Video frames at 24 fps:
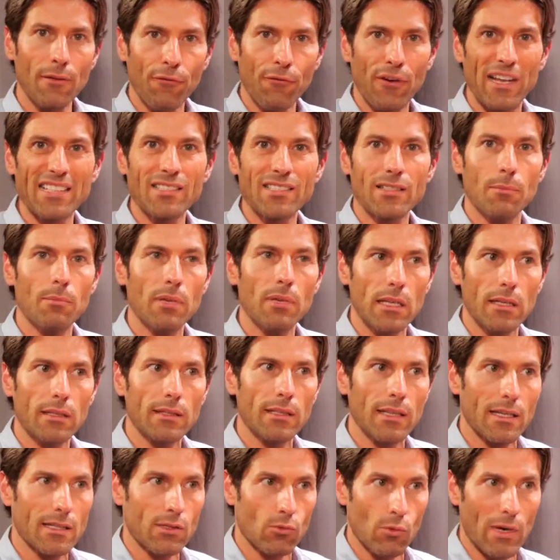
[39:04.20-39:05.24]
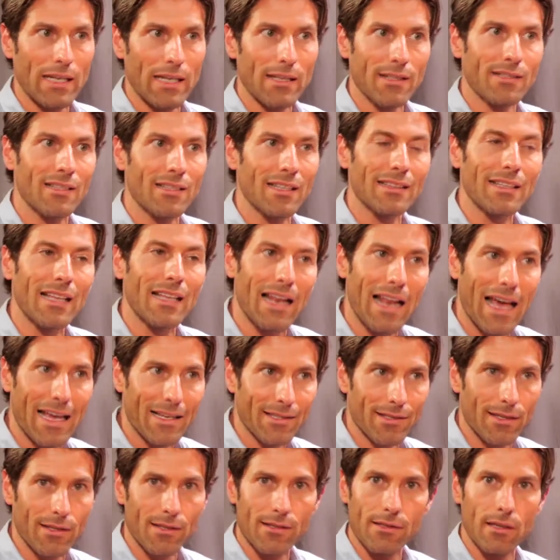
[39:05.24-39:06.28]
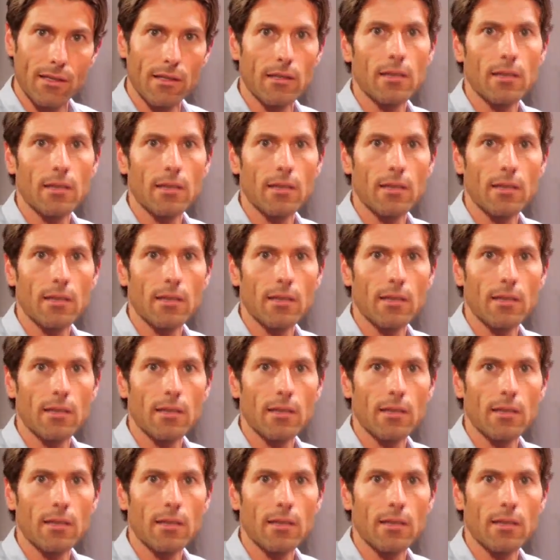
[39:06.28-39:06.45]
flexibility as well is in the licensing.